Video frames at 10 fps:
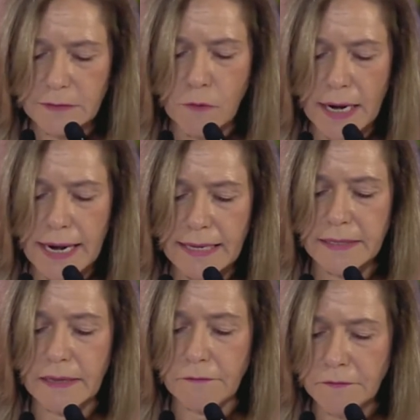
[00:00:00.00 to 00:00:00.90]

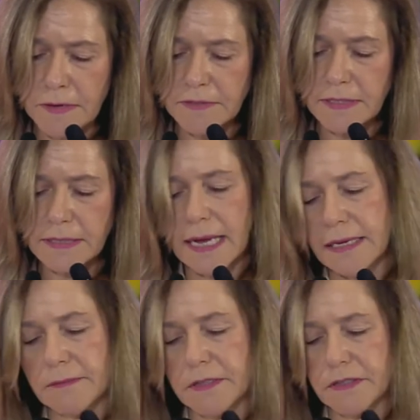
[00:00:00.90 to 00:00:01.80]
150th
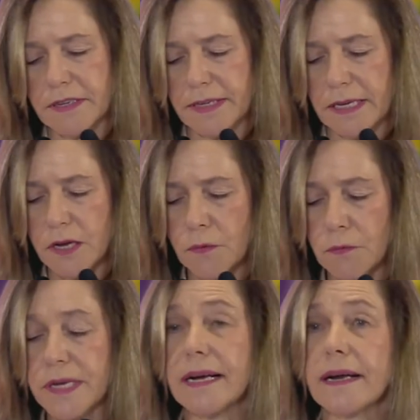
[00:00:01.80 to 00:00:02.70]
anniversary,
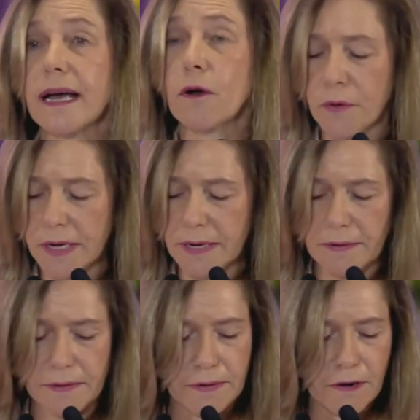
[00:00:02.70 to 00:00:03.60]
we are
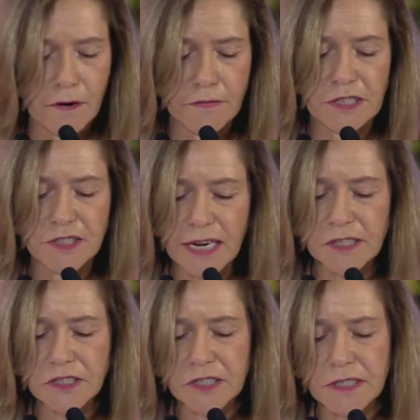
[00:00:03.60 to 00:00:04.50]
aware of the
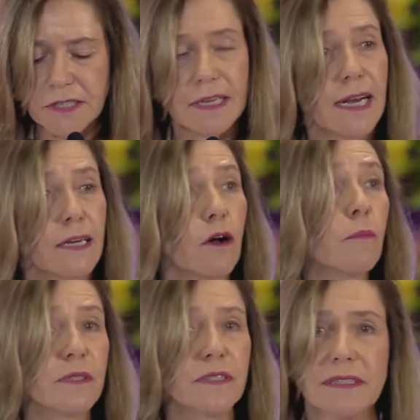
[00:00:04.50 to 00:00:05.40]
challenges and
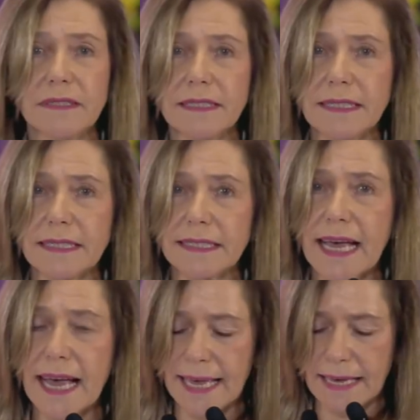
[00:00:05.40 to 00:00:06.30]
opportunities
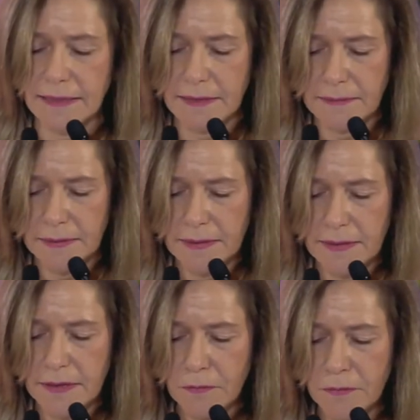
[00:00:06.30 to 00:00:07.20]
ahead.
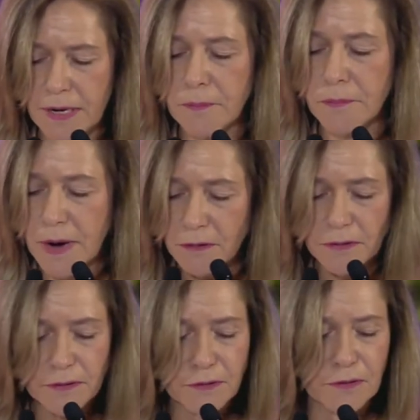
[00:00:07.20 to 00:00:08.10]
We are proud
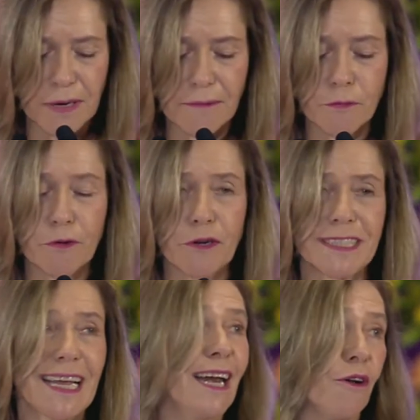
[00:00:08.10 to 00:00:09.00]
to have
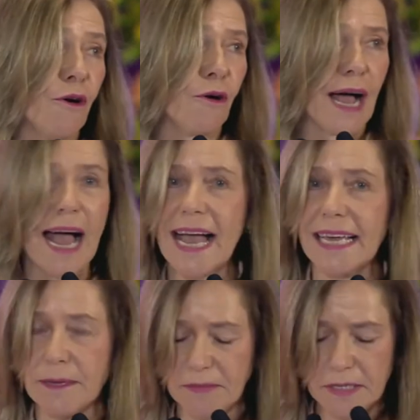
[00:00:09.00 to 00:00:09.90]
worked along
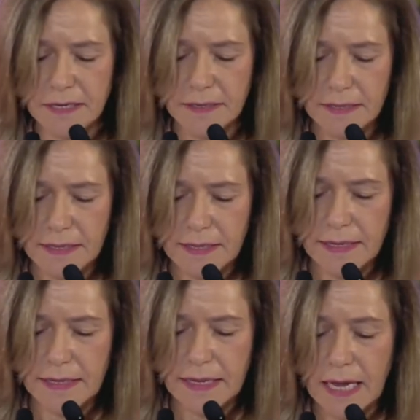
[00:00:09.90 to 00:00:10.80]
IMD,
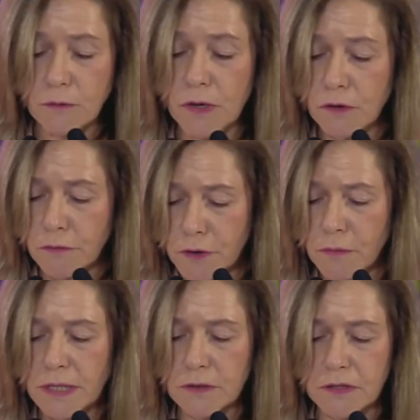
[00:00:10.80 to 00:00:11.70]
and we look
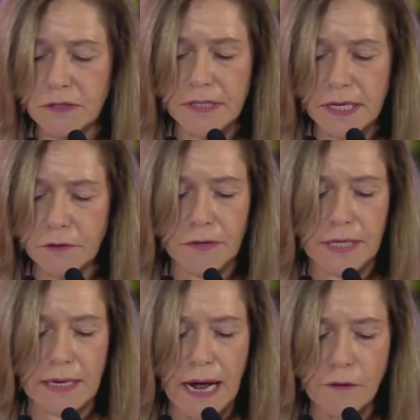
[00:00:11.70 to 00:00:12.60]
forward to
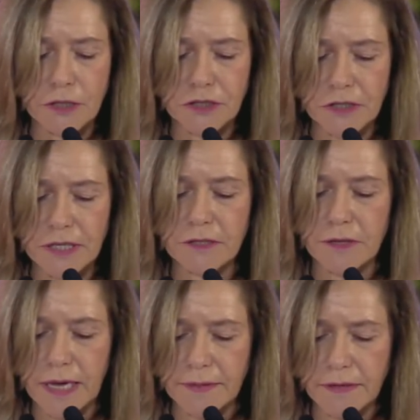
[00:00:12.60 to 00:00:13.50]
continuing our journey
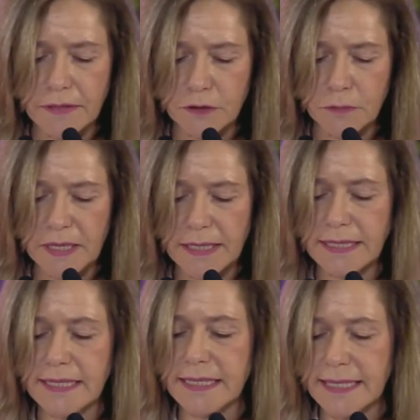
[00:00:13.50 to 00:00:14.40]
together to build a
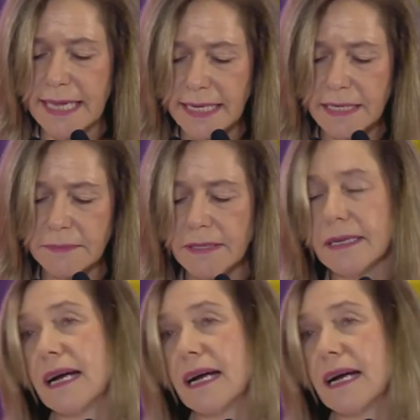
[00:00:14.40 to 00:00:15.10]
sustainable